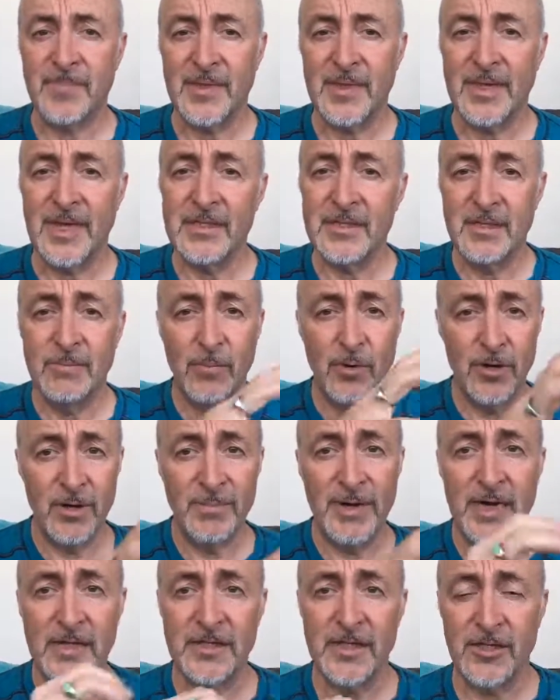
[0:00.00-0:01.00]
That's the morning
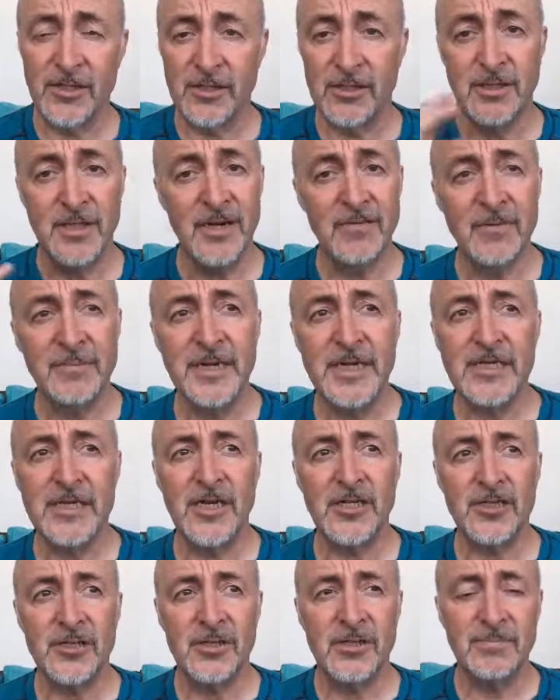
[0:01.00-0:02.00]
meditation. The evening
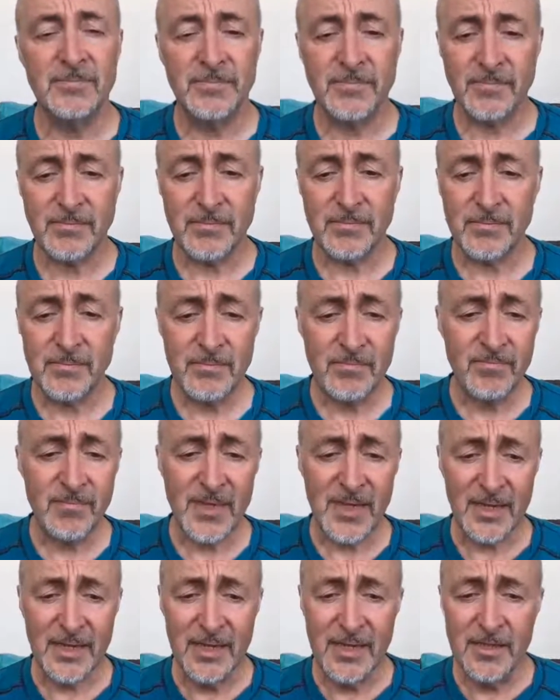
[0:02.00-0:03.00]
meditation
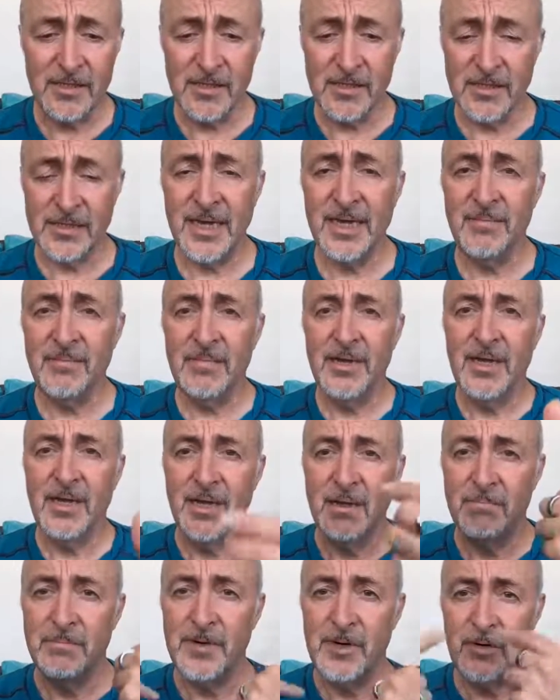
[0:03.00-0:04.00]
is the same
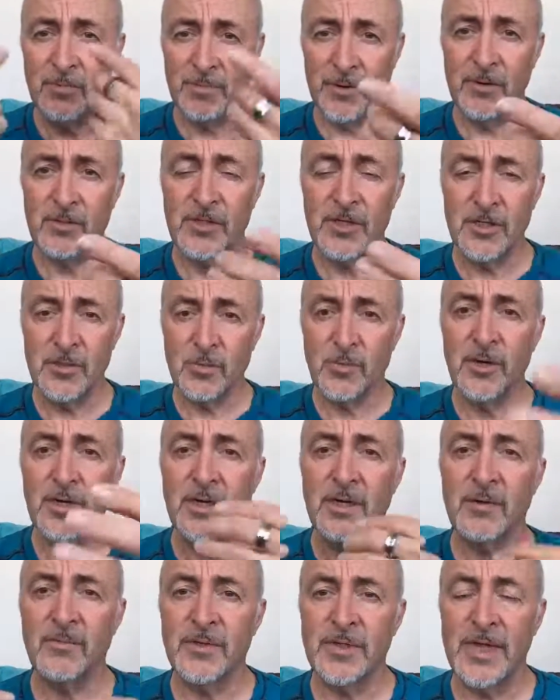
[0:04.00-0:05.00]
mirror process,
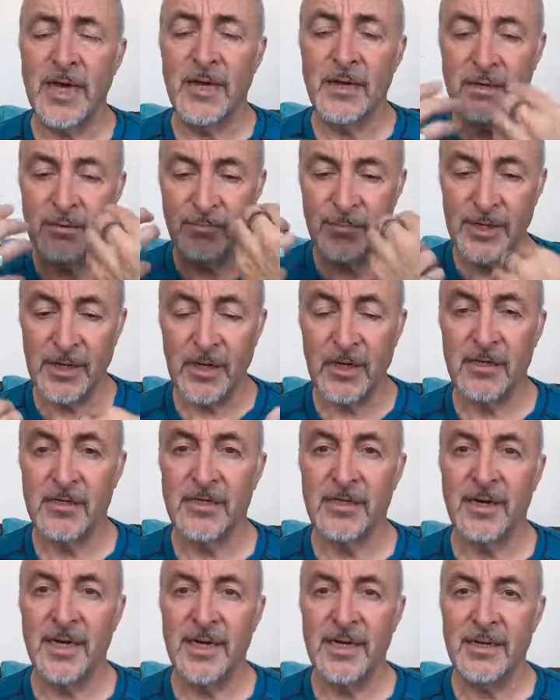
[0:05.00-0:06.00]
working with that, bring it
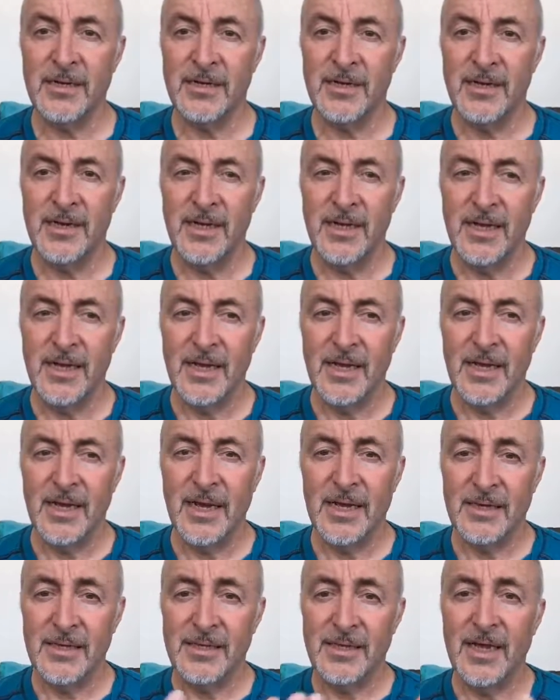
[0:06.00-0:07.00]
inside.
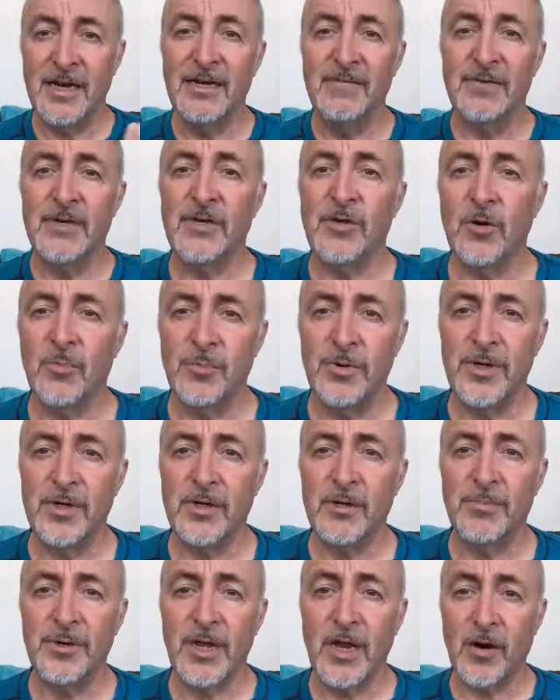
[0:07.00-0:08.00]
And at the end of it, you're, bring,
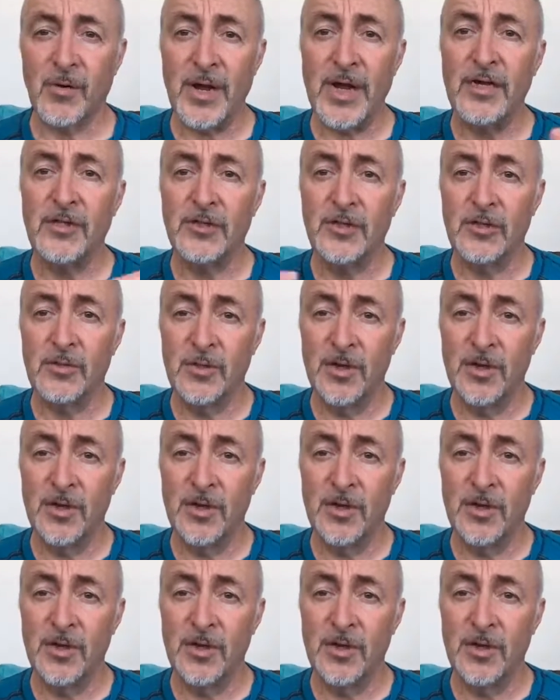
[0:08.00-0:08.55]
you're bringing gratitude to